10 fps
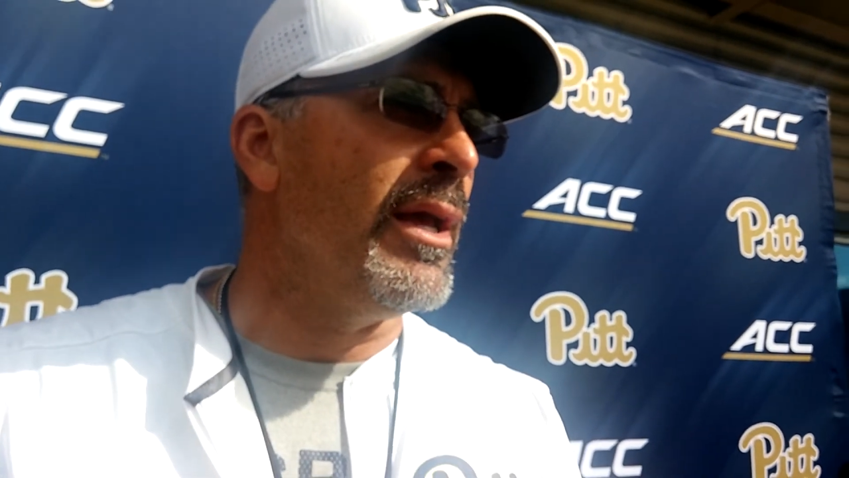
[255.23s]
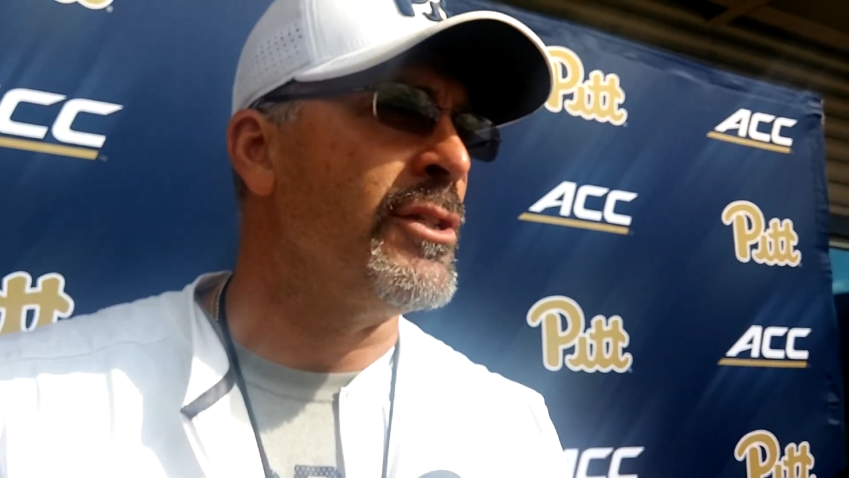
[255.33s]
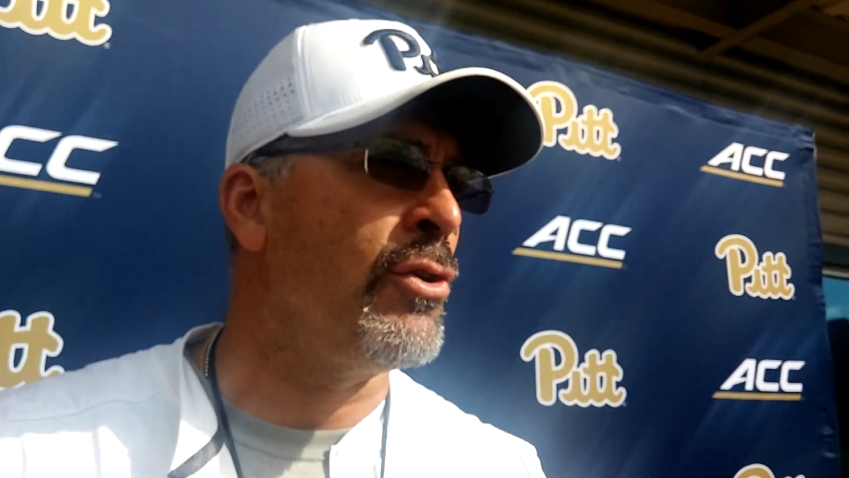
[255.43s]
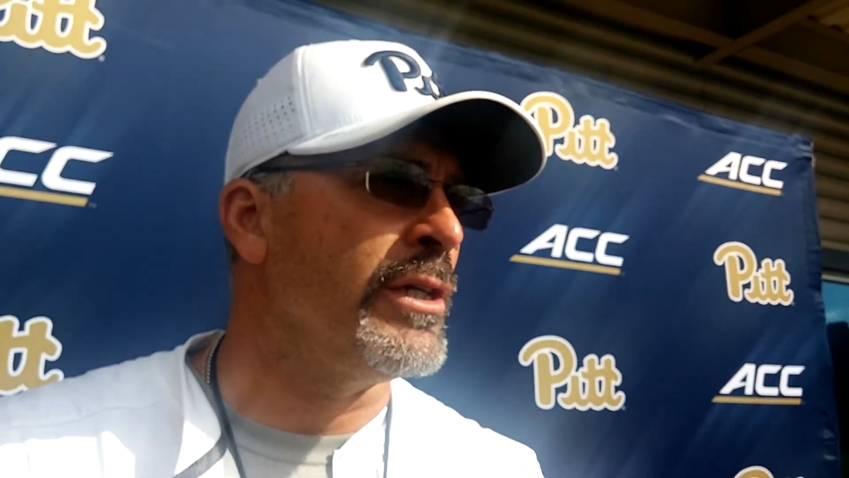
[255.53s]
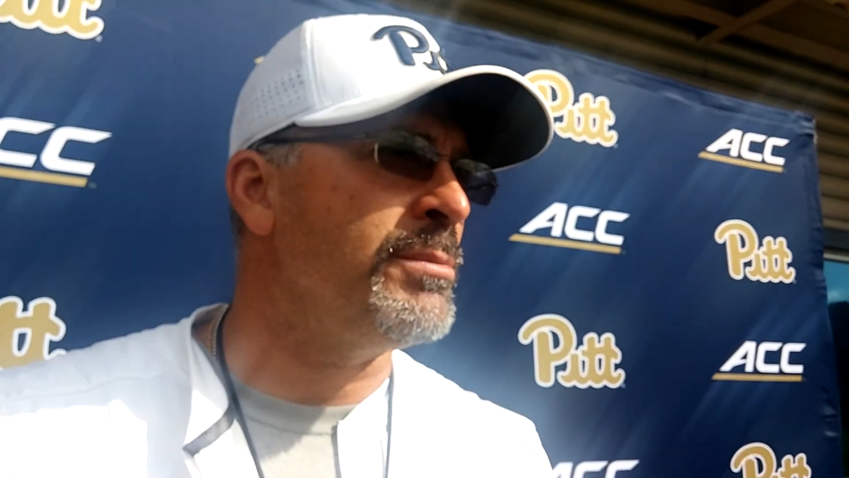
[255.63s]

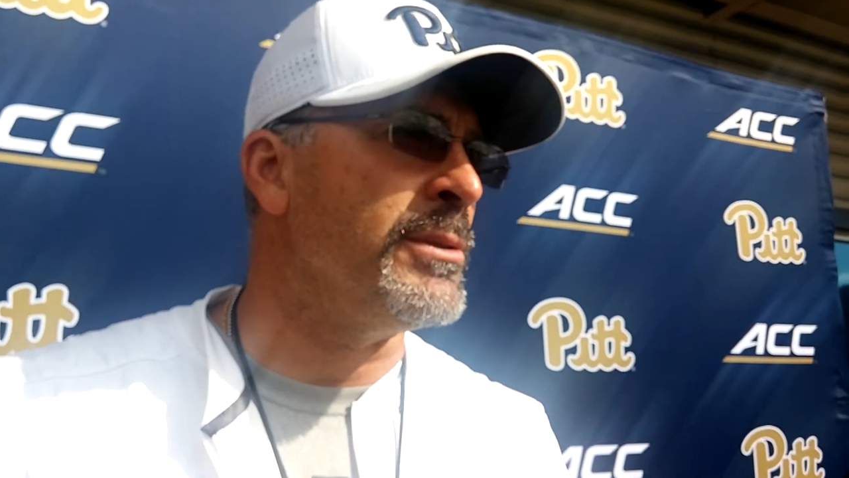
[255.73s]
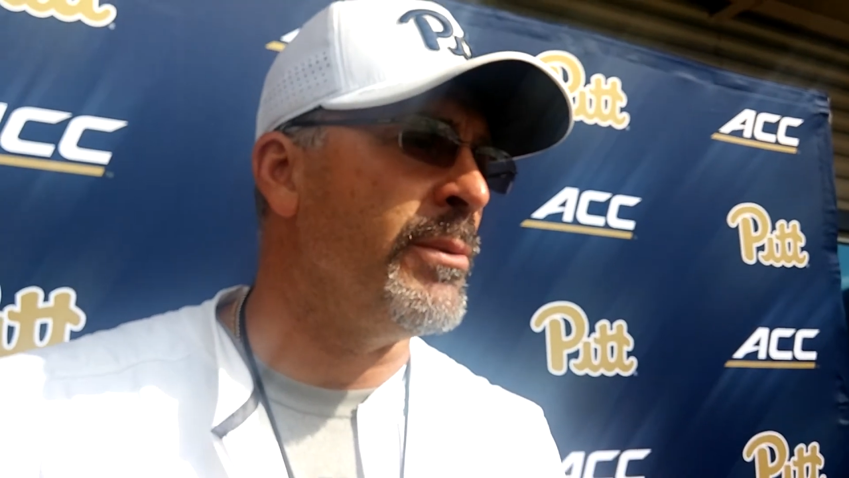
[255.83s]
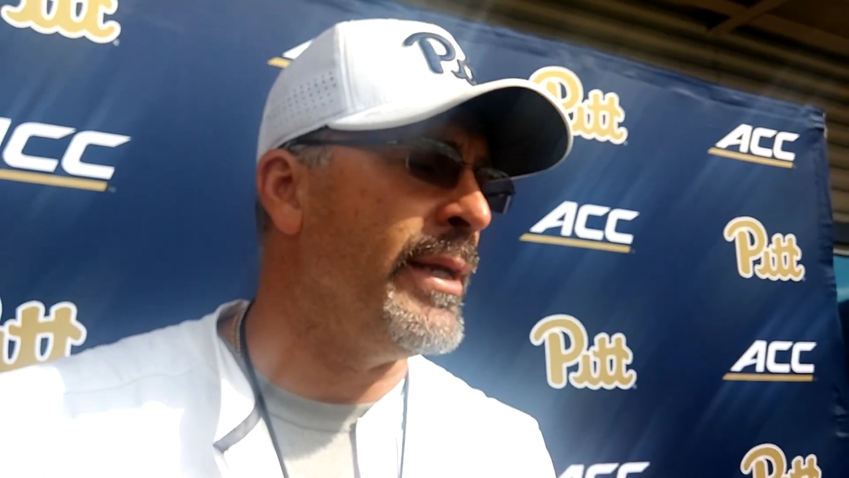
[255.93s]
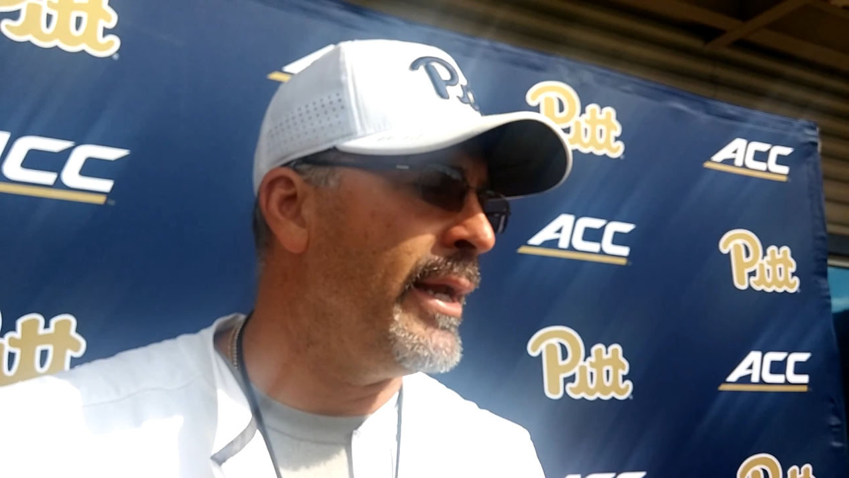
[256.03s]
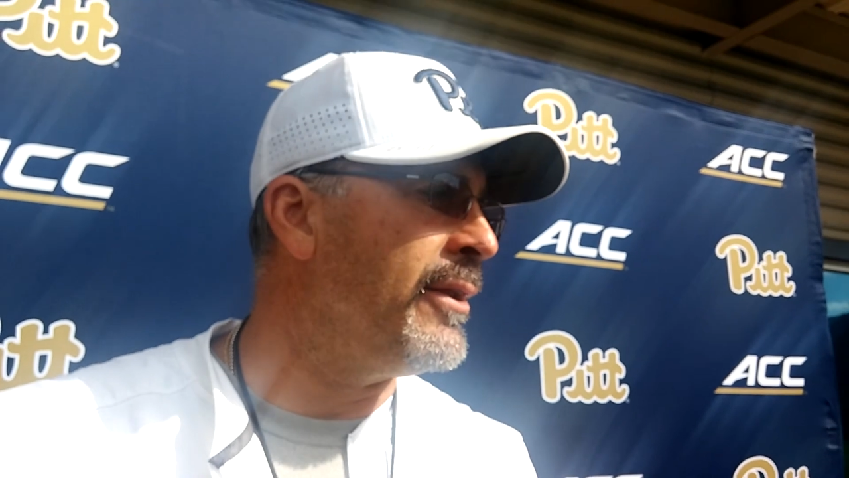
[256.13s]
as crisp
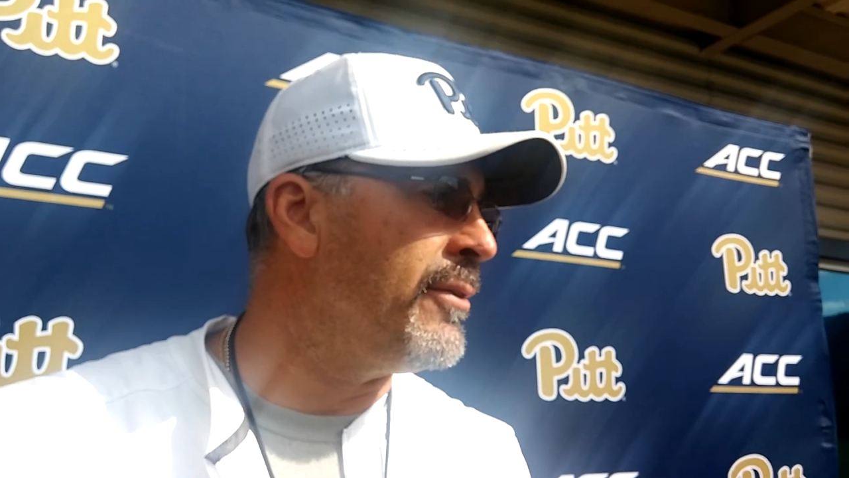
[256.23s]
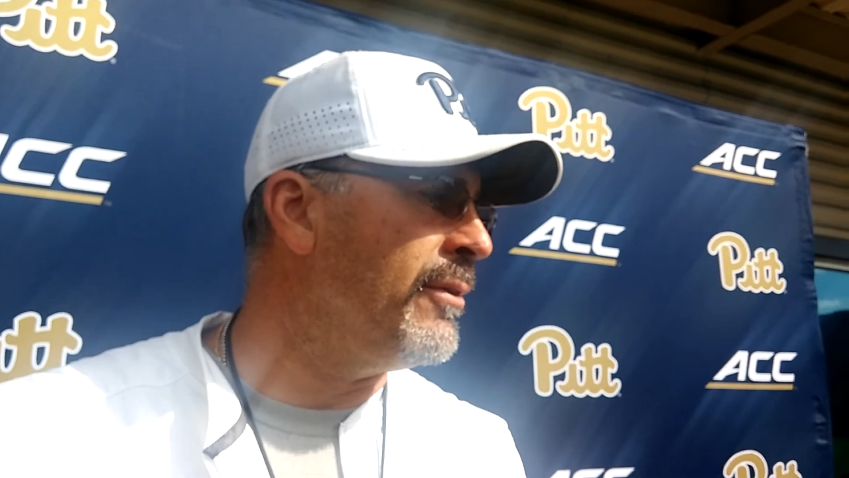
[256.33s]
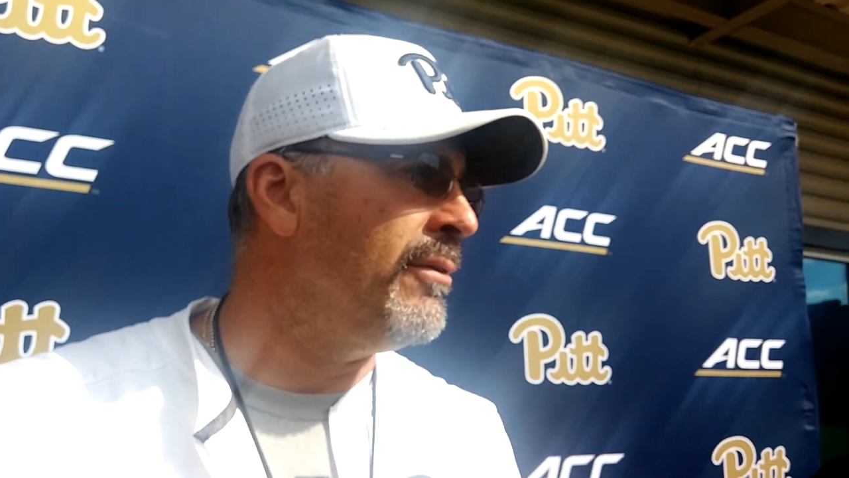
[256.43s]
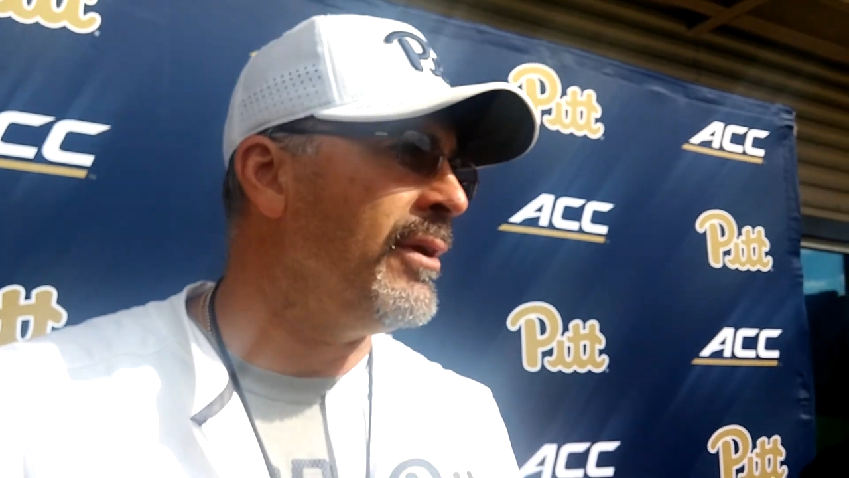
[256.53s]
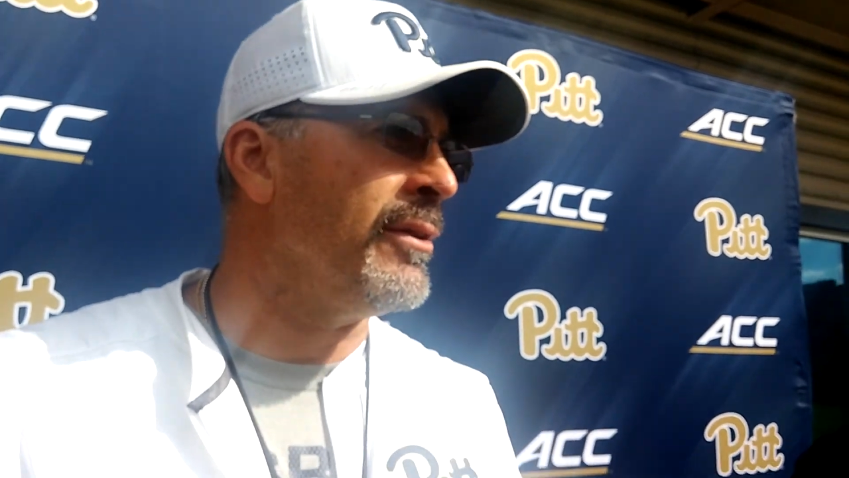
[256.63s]
as we needed
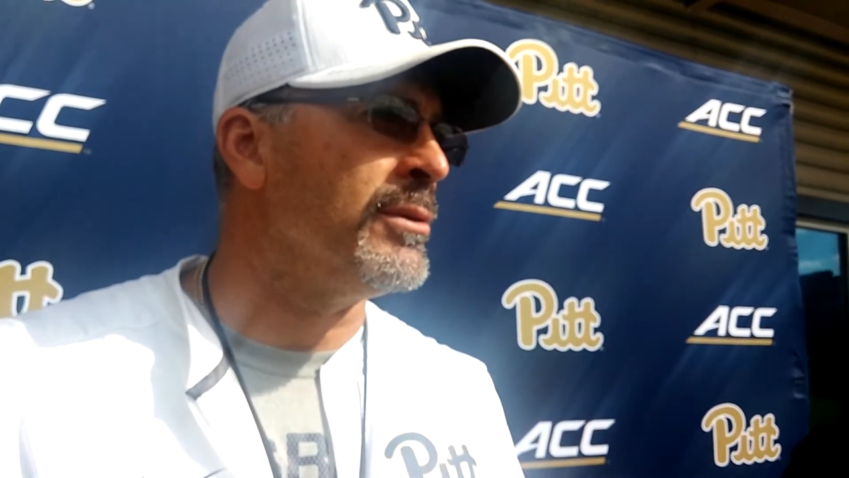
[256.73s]
to.